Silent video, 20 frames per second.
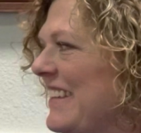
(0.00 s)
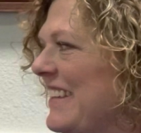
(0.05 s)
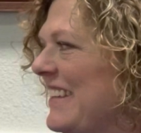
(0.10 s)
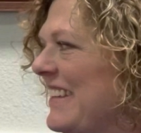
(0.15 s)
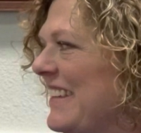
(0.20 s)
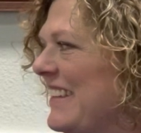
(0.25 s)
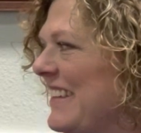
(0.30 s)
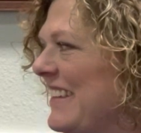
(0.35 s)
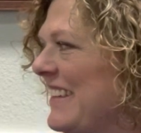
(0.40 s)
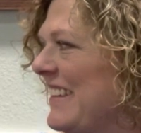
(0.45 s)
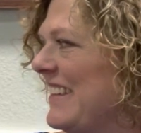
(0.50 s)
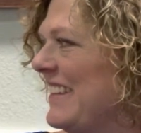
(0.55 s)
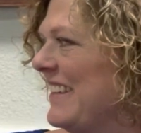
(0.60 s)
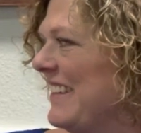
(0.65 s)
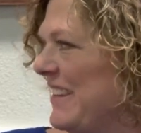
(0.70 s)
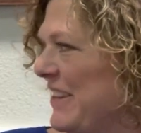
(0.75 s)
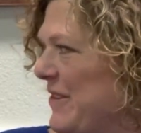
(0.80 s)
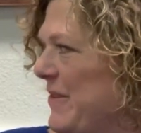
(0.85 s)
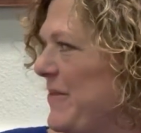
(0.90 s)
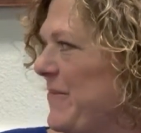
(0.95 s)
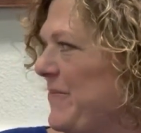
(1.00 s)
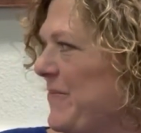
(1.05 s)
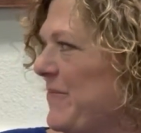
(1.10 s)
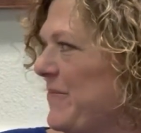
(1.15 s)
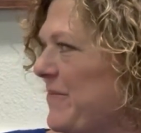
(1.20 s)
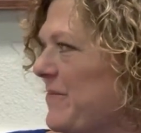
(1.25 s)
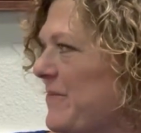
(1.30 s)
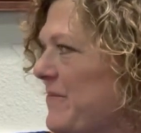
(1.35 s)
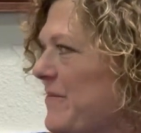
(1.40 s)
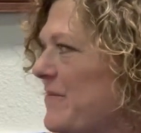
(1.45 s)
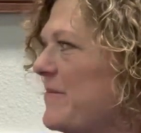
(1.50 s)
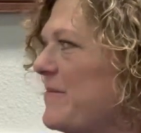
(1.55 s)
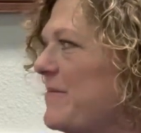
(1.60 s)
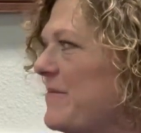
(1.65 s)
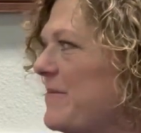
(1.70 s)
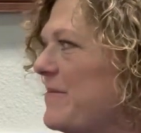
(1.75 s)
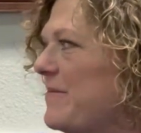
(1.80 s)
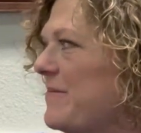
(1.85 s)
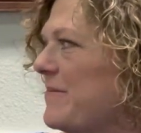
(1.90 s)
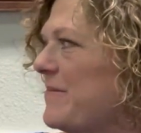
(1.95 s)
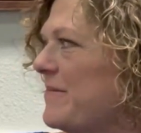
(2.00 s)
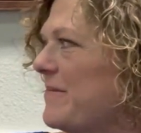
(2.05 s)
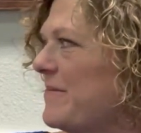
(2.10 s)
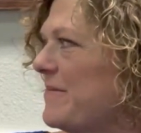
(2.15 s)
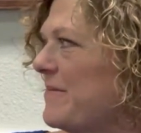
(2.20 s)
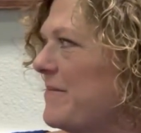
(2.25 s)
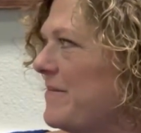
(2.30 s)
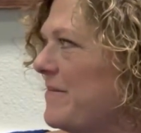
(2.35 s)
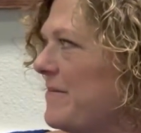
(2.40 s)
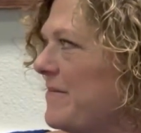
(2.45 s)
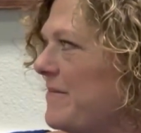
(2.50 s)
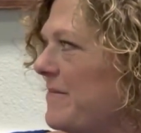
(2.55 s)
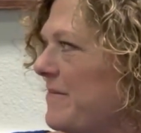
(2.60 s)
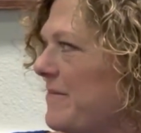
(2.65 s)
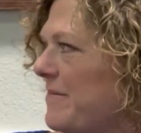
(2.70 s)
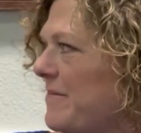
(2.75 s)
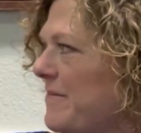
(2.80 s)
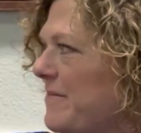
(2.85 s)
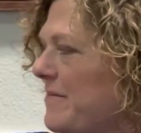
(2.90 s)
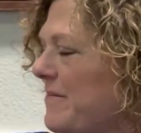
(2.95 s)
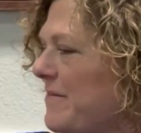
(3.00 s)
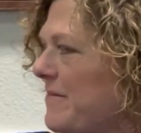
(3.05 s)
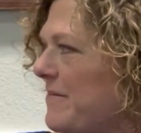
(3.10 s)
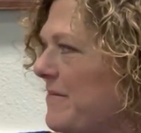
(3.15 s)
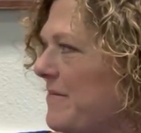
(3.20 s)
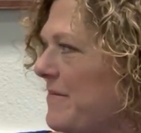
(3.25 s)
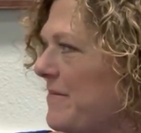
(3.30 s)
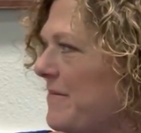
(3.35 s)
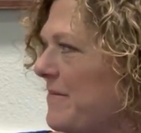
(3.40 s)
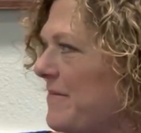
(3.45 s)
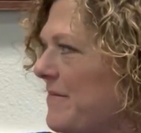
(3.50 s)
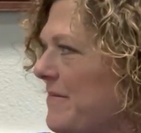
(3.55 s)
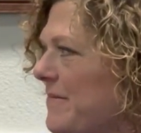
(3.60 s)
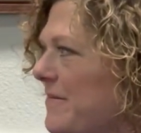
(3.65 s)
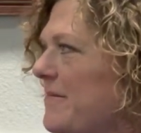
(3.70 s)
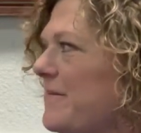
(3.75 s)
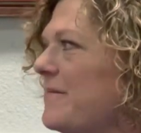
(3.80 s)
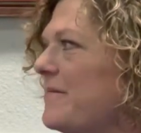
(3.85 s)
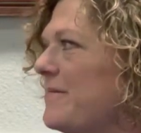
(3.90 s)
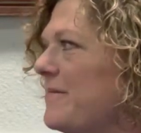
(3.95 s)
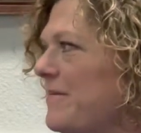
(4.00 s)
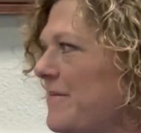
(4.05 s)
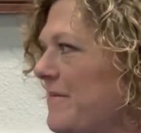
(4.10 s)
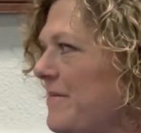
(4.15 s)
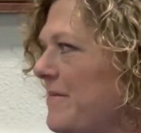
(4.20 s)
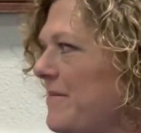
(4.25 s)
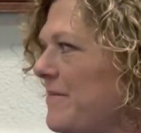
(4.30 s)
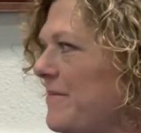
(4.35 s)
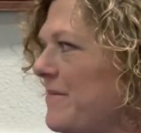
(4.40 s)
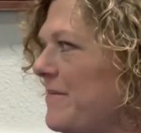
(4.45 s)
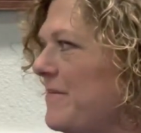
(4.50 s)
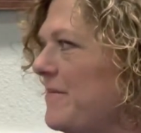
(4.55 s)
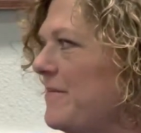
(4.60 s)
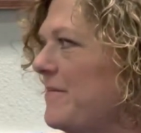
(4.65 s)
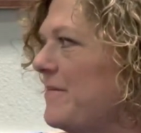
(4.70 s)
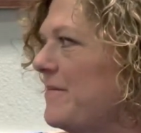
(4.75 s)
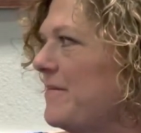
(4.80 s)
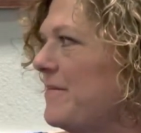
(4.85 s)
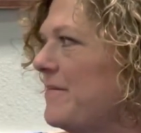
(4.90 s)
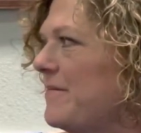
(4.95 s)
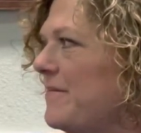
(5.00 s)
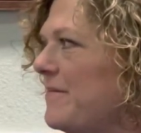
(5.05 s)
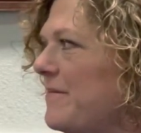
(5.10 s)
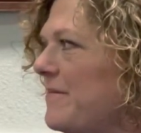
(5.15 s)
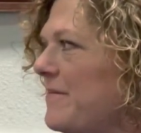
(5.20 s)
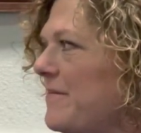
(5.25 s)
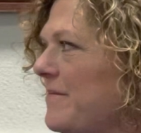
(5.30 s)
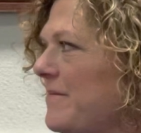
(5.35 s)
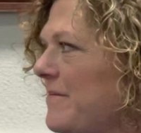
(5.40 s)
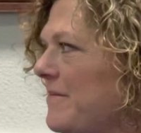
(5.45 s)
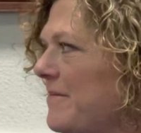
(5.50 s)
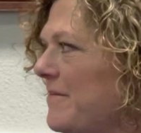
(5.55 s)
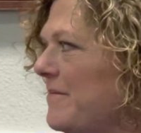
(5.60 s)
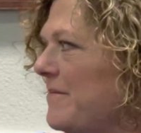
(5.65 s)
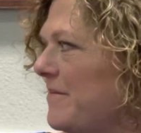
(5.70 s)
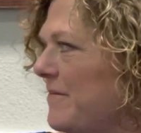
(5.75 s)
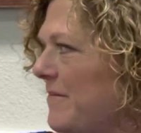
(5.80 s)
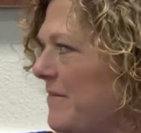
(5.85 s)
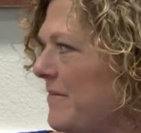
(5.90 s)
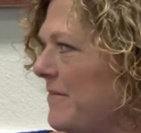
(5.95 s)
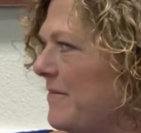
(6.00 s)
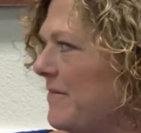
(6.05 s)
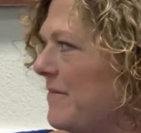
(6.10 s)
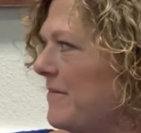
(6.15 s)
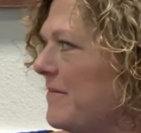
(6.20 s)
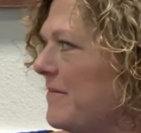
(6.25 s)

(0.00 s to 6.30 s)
(not speaking)